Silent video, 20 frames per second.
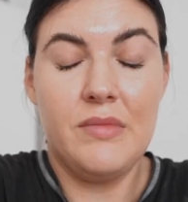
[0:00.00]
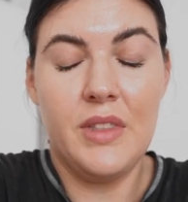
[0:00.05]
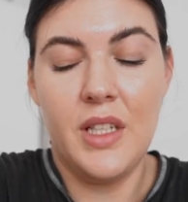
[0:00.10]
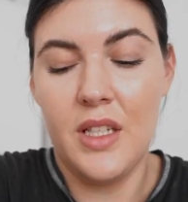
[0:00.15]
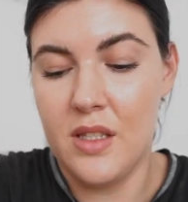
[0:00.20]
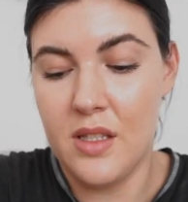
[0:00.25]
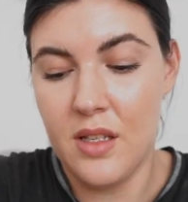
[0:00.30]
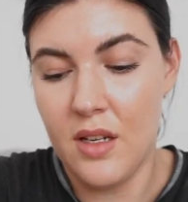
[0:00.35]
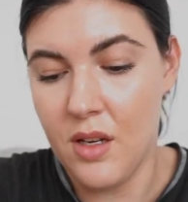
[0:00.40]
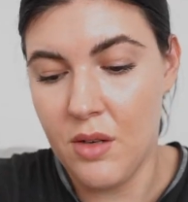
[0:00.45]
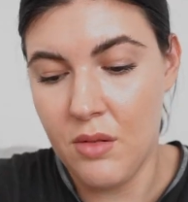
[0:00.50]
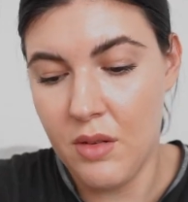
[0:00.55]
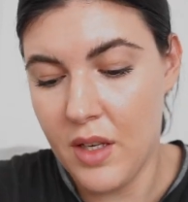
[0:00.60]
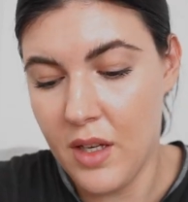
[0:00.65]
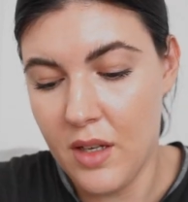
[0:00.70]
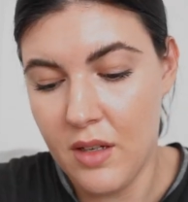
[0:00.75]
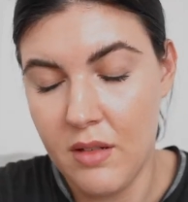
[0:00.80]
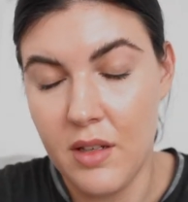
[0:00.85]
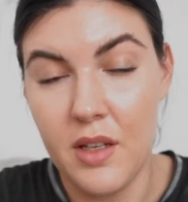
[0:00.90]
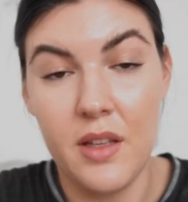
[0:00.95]
It's a
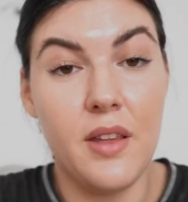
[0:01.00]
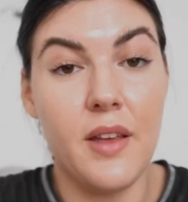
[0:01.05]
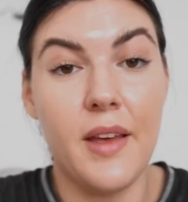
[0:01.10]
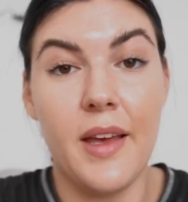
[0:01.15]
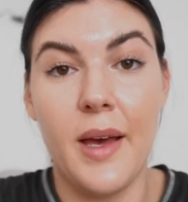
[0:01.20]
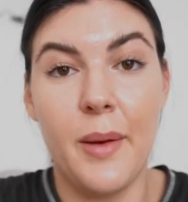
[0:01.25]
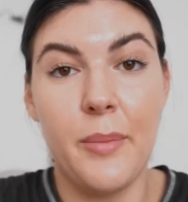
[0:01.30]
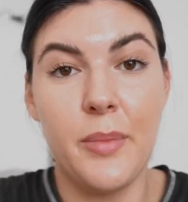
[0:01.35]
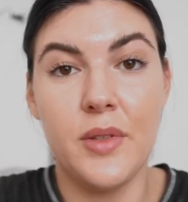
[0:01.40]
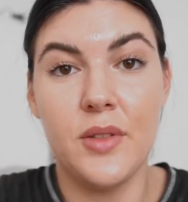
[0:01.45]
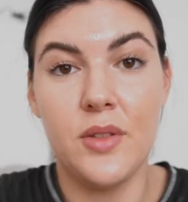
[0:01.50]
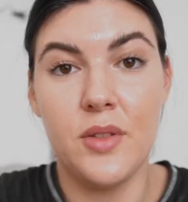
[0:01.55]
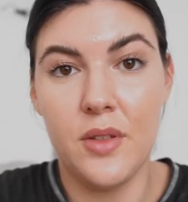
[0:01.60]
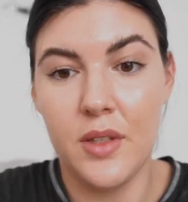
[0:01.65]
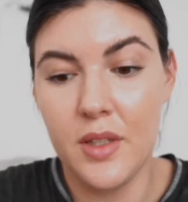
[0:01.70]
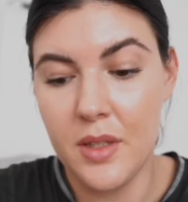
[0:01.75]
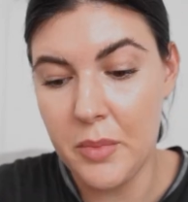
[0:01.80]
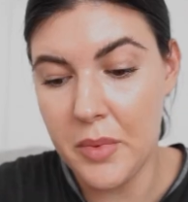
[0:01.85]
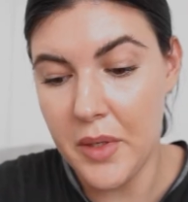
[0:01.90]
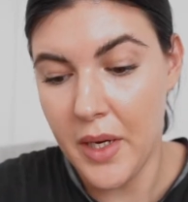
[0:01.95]
Nokia, nothing happened to
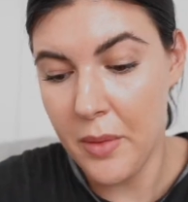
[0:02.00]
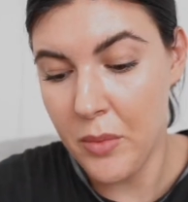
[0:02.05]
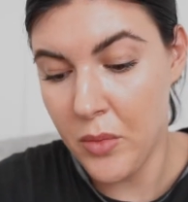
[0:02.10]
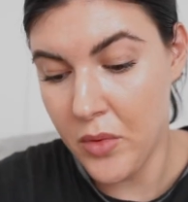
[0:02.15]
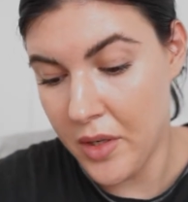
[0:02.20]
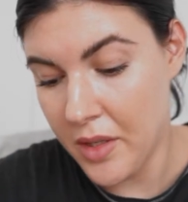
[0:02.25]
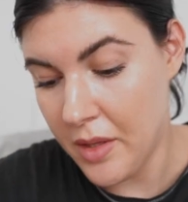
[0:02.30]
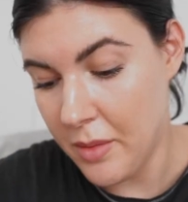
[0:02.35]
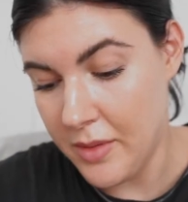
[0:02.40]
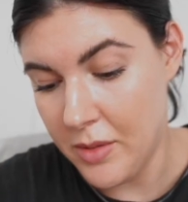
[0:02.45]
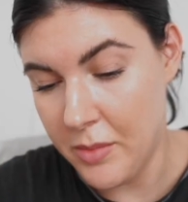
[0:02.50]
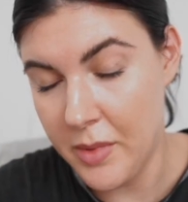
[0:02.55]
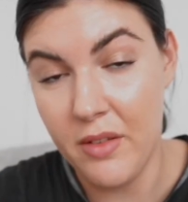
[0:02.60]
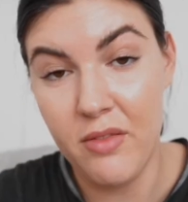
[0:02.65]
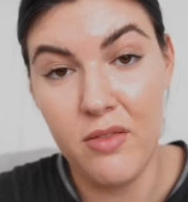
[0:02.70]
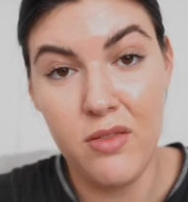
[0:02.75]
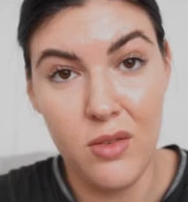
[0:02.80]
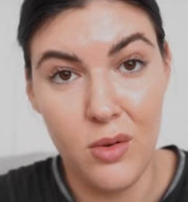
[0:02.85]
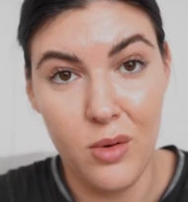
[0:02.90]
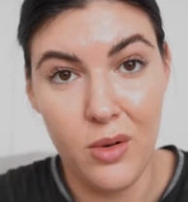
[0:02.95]
it, but I'm worried about my
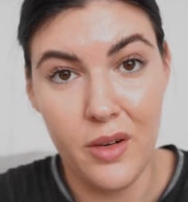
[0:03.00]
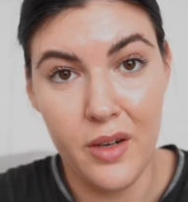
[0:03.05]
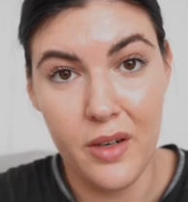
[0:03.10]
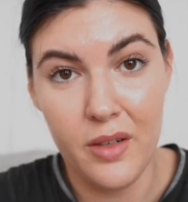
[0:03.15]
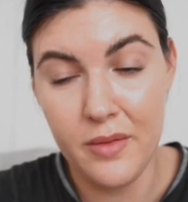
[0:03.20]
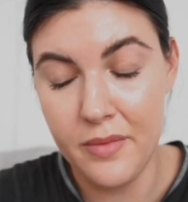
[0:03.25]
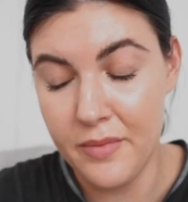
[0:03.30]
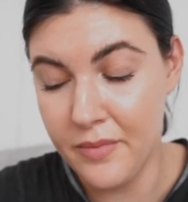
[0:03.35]
floor.